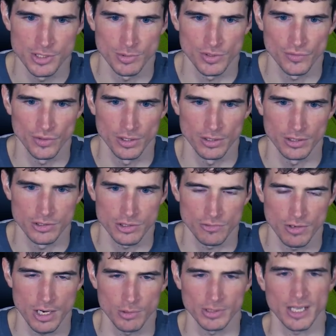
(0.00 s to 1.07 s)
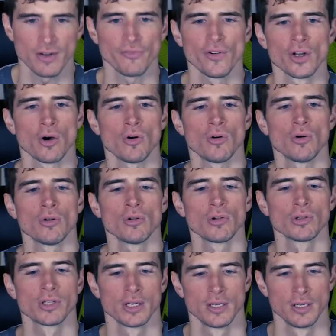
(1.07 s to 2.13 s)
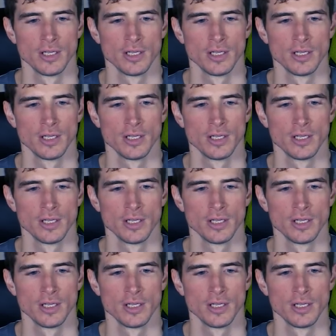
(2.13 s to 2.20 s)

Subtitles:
one's foot against the rock without a foothold.